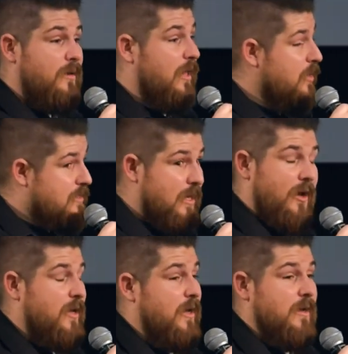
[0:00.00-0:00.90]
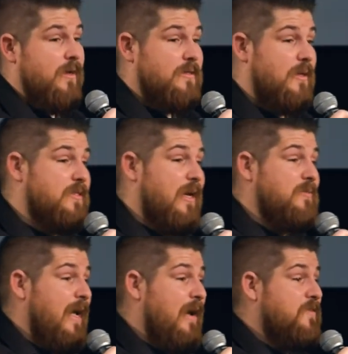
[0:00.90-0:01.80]
Let me tell you,
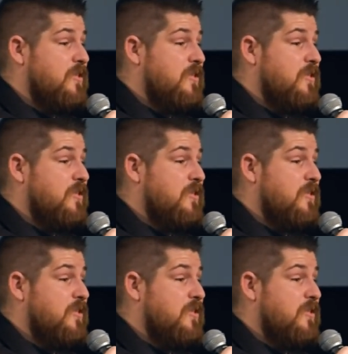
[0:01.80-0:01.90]
sometimes I have